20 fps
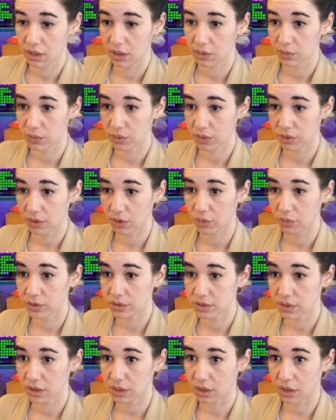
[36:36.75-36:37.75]
We'll go,
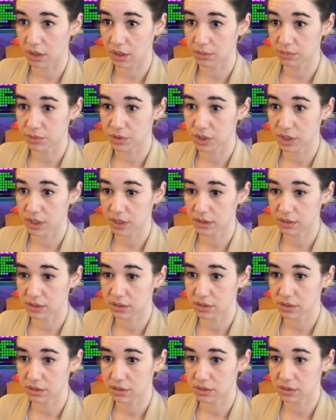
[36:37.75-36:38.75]
where's our
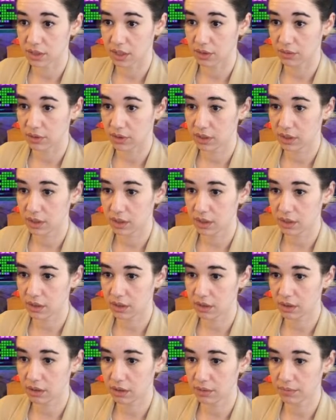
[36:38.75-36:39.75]
objects? Down
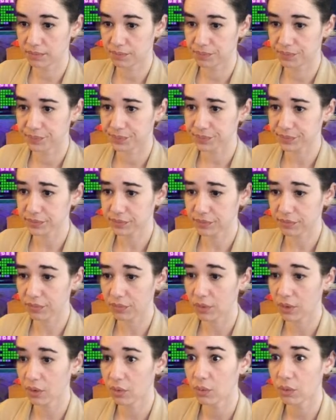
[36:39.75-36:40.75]
here.
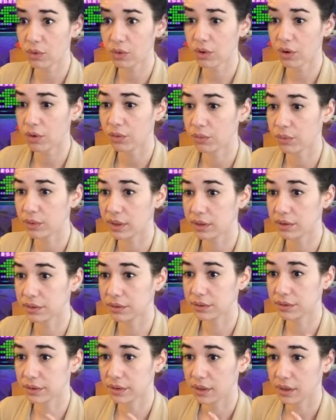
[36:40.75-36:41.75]
We'll go
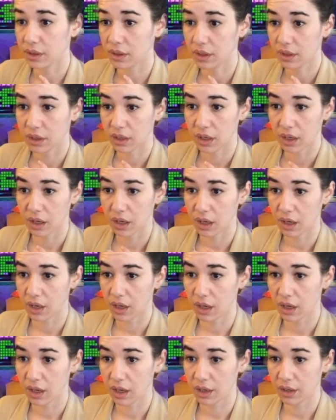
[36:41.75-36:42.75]
with
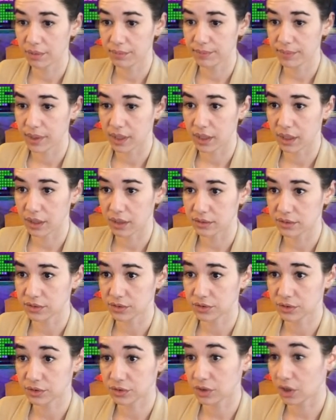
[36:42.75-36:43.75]
a
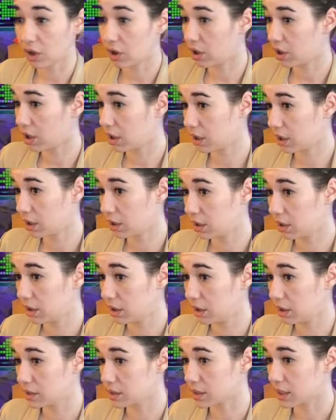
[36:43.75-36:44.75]
star.
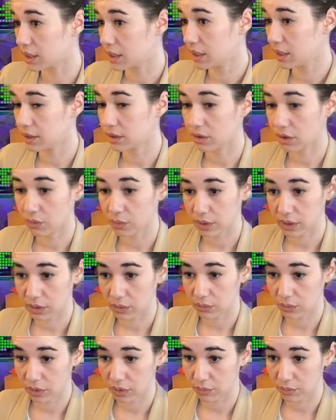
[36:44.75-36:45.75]
Is that it? No, we
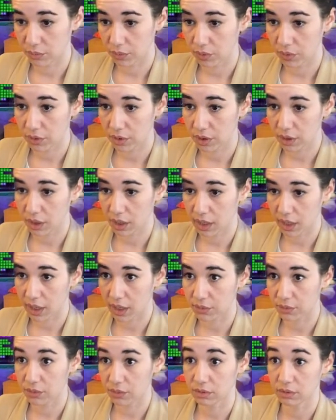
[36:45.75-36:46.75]
need one more.
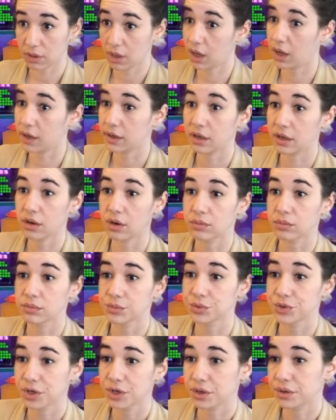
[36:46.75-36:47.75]
And a honeycomb,
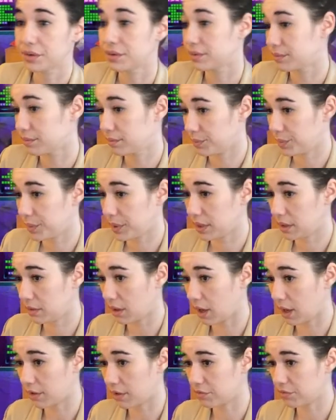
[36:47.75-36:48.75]
sure.
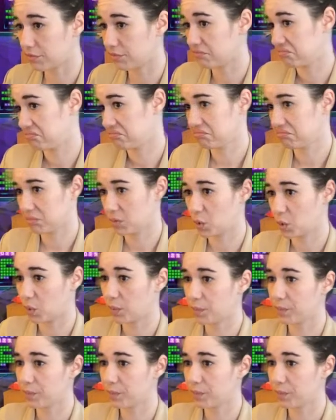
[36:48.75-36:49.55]
Beehive. Cool.